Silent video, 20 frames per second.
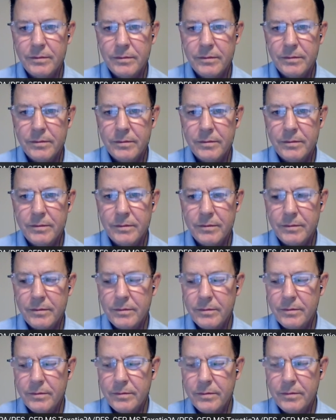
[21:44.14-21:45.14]

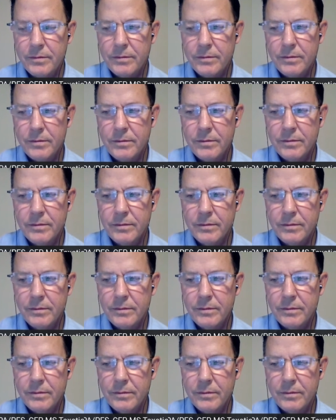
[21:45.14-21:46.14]

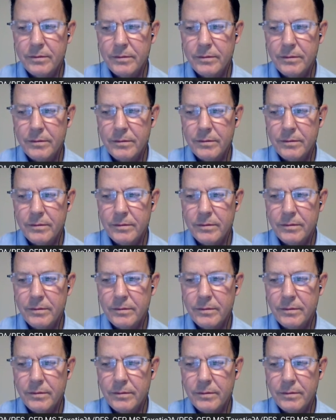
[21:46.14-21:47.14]

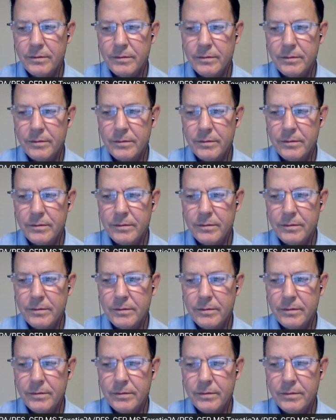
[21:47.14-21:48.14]

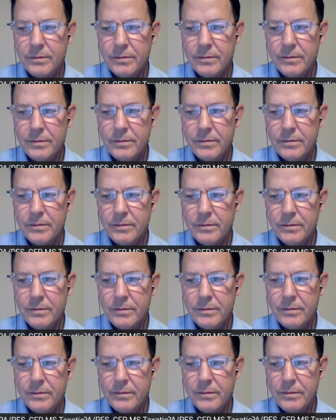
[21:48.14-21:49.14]

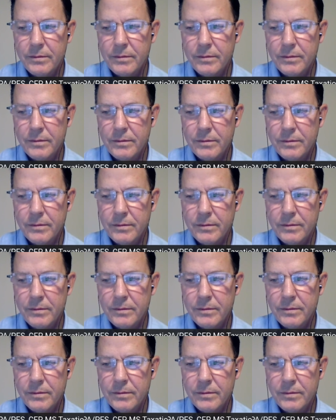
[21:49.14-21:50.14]

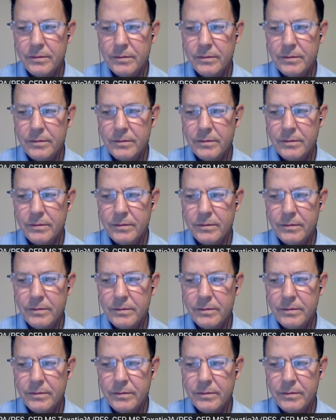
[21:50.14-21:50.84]
[no speech]